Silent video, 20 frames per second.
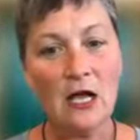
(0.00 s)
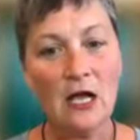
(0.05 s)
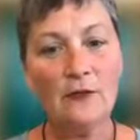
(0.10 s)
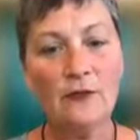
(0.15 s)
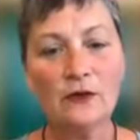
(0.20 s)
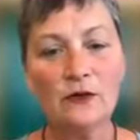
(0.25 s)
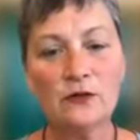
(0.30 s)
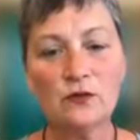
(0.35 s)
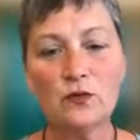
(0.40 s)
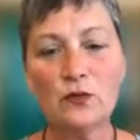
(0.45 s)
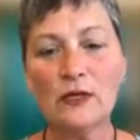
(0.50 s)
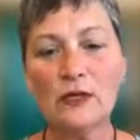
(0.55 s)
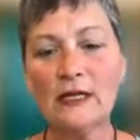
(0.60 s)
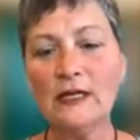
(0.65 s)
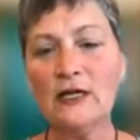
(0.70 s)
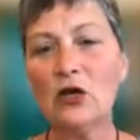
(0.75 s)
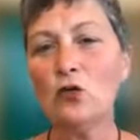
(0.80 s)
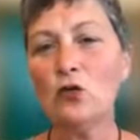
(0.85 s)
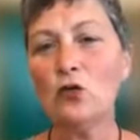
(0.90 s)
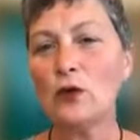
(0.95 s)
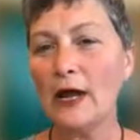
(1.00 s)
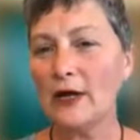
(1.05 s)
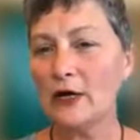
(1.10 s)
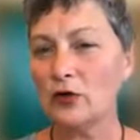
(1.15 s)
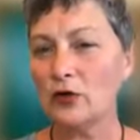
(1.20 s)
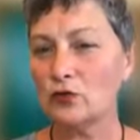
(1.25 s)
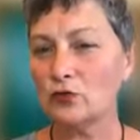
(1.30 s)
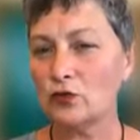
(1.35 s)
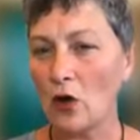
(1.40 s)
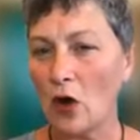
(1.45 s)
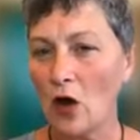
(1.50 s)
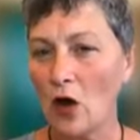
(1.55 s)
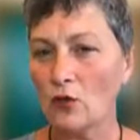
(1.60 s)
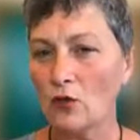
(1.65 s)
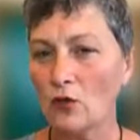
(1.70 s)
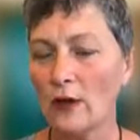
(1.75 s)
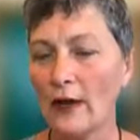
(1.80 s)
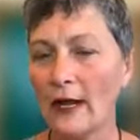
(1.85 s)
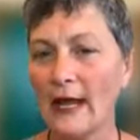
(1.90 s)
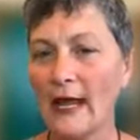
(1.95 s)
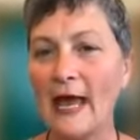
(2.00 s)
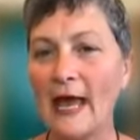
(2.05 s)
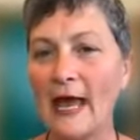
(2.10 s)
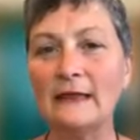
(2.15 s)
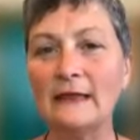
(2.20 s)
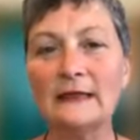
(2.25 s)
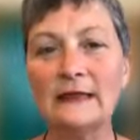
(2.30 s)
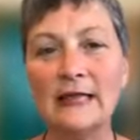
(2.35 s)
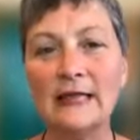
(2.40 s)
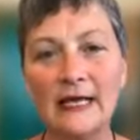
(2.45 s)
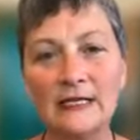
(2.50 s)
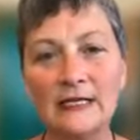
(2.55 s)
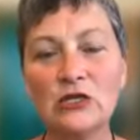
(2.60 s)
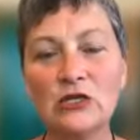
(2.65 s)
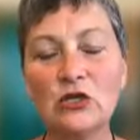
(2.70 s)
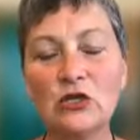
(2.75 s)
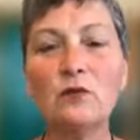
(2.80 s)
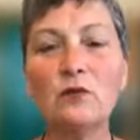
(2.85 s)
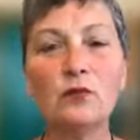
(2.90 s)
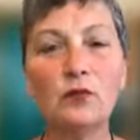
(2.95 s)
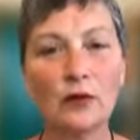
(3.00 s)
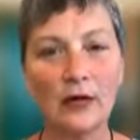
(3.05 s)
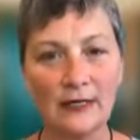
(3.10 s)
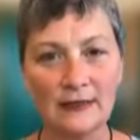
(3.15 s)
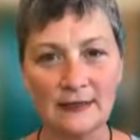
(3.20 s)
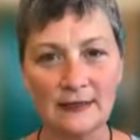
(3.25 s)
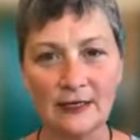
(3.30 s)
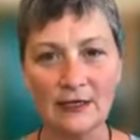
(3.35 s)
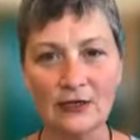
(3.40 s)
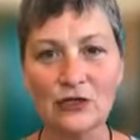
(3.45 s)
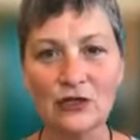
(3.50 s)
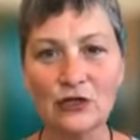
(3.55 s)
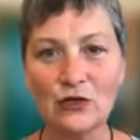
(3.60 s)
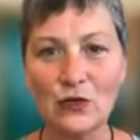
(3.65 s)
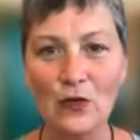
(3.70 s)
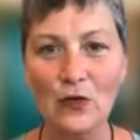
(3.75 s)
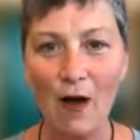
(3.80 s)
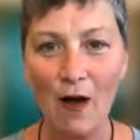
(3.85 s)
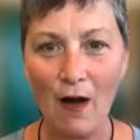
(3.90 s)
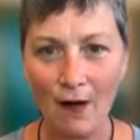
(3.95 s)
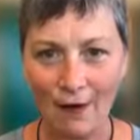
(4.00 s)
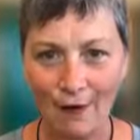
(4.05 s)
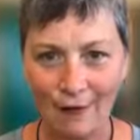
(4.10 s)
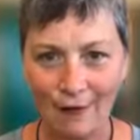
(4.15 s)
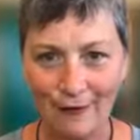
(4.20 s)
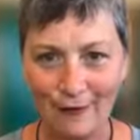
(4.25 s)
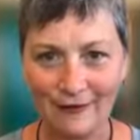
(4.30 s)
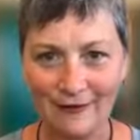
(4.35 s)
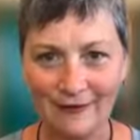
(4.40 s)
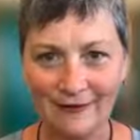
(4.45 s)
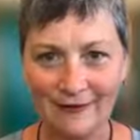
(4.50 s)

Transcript: There's really no right or wrong way unless you're pressing too hard.